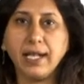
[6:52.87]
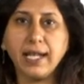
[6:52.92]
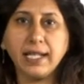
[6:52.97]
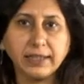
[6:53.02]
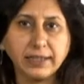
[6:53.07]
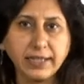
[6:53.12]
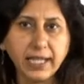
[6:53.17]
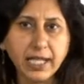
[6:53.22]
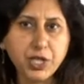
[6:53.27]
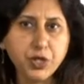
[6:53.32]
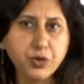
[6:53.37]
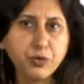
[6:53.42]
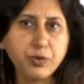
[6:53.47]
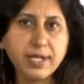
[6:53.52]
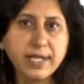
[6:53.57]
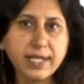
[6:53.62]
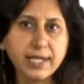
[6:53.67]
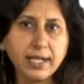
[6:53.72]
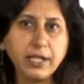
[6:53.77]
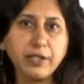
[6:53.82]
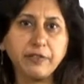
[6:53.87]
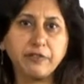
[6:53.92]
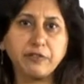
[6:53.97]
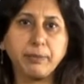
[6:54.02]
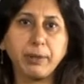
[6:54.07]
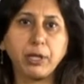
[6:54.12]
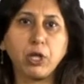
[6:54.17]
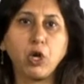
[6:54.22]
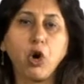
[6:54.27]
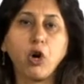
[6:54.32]
This
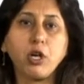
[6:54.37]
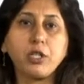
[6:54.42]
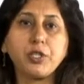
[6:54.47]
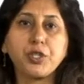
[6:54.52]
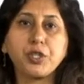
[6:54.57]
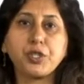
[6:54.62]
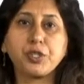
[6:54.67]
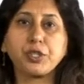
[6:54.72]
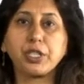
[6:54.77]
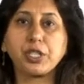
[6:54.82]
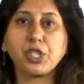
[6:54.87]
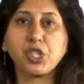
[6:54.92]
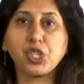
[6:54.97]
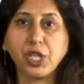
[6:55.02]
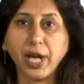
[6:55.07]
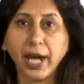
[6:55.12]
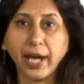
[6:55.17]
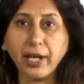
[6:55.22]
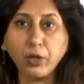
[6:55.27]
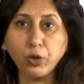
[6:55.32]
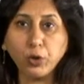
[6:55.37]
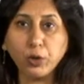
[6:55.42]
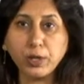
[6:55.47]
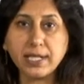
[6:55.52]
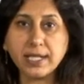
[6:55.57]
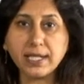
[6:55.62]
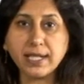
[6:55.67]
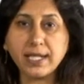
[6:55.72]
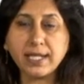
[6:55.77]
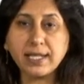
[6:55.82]
reserve belongs to the
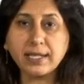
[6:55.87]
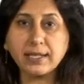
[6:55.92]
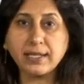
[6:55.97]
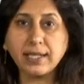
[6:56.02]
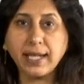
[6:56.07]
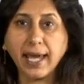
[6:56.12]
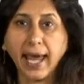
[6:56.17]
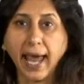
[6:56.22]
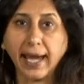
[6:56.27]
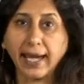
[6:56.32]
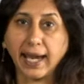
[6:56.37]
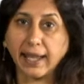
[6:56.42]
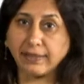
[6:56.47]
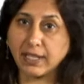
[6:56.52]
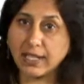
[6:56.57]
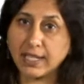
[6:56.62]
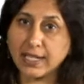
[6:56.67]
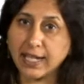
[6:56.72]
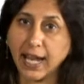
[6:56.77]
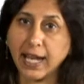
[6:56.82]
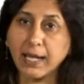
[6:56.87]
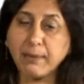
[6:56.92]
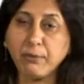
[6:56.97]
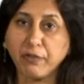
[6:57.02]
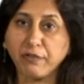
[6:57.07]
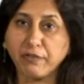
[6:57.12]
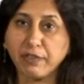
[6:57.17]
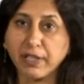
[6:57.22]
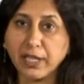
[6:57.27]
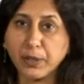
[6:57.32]
shareholders, and at the time
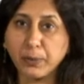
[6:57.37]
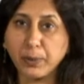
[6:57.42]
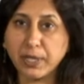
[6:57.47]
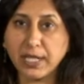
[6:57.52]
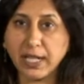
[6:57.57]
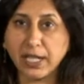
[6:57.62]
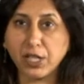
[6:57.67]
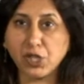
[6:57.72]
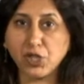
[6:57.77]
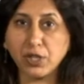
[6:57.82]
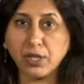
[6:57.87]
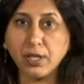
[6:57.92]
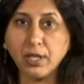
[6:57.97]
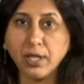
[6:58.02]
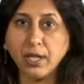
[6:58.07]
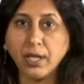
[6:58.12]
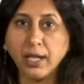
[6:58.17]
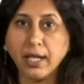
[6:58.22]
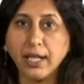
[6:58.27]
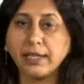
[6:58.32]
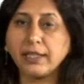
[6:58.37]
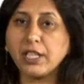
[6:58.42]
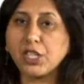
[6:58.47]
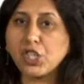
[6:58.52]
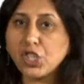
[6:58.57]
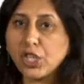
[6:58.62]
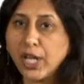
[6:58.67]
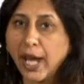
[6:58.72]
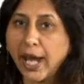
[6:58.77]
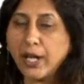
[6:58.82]
of liquidation, the
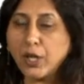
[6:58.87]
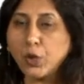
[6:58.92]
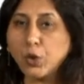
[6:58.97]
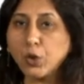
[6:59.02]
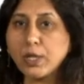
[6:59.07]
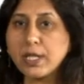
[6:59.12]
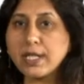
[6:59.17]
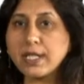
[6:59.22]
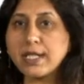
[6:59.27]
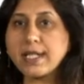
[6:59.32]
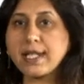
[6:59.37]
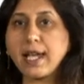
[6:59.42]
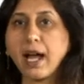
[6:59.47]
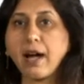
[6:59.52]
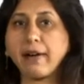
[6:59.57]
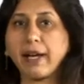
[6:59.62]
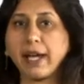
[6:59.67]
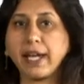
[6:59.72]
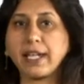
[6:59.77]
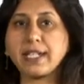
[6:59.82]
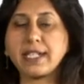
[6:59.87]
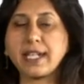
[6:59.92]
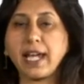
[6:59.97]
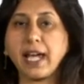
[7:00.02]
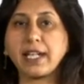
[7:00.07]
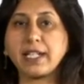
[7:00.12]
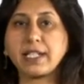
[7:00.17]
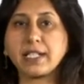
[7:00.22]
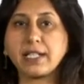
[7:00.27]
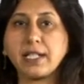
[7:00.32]
shareholders are
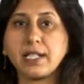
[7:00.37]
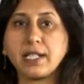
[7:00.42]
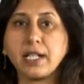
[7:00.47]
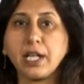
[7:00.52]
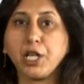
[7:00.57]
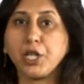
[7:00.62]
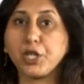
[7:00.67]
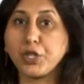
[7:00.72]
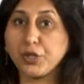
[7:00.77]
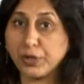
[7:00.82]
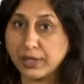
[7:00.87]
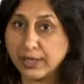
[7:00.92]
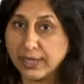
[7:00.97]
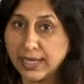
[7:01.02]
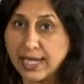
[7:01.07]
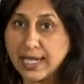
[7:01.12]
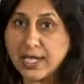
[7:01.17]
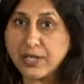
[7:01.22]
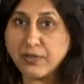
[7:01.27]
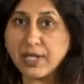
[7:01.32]
entitled to these